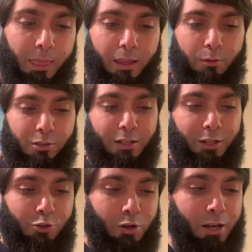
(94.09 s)
We're just gonna
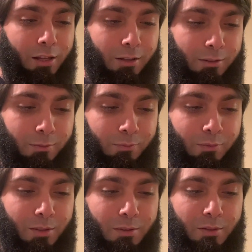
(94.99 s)
try it.
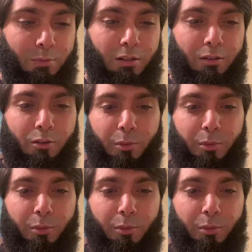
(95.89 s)
Bismillah.